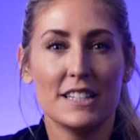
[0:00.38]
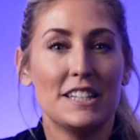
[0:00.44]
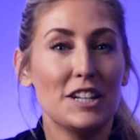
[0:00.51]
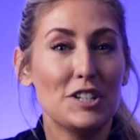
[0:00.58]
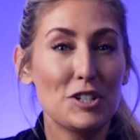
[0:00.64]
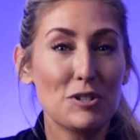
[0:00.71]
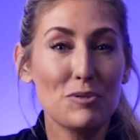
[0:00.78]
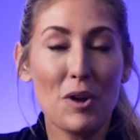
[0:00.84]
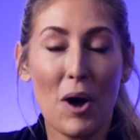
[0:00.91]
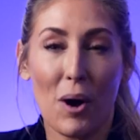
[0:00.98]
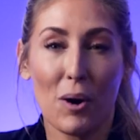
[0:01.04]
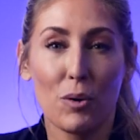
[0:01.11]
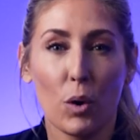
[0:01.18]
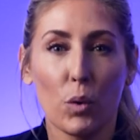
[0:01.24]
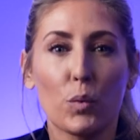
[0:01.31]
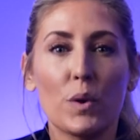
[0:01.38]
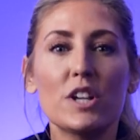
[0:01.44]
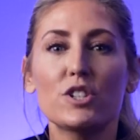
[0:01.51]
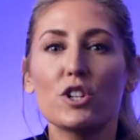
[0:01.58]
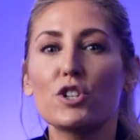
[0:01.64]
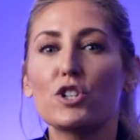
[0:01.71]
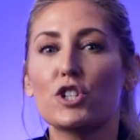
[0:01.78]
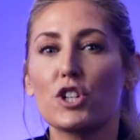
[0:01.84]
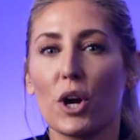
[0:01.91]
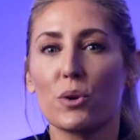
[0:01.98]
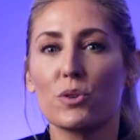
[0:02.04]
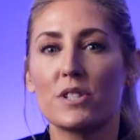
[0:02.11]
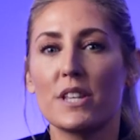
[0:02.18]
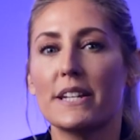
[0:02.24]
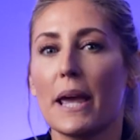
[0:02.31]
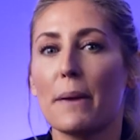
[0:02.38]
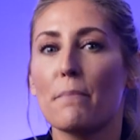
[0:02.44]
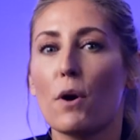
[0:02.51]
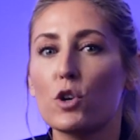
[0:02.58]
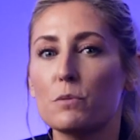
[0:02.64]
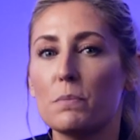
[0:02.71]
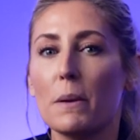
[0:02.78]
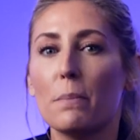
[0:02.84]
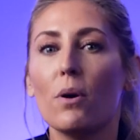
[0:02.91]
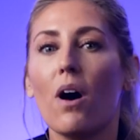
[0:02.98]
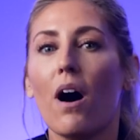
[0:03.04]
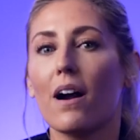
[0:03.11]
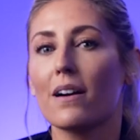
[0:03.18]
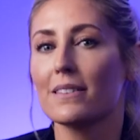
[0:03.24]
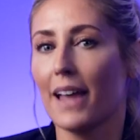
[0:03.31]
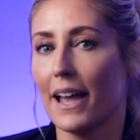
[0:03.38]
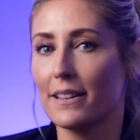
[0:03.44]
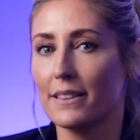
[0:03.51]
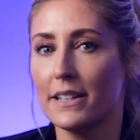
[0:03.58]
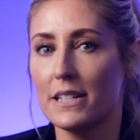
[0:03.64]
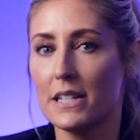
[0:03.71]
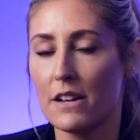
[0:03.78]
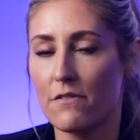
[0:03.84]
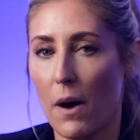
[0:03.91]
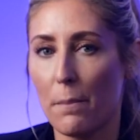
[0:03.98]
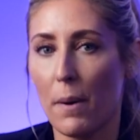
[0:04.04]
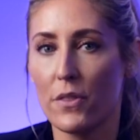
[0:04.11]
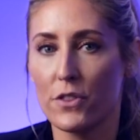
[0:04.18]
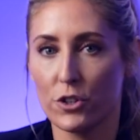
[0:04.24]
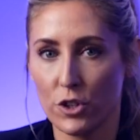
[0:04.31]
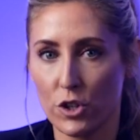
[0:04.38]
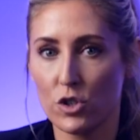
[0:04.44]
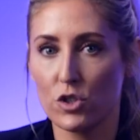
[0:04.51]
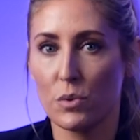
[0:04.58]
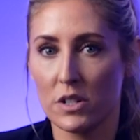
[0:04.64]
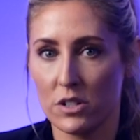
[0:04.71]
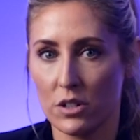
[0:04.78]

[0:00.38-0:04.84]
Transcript: Did you know research shows the day most people are likely to give up on their New Year's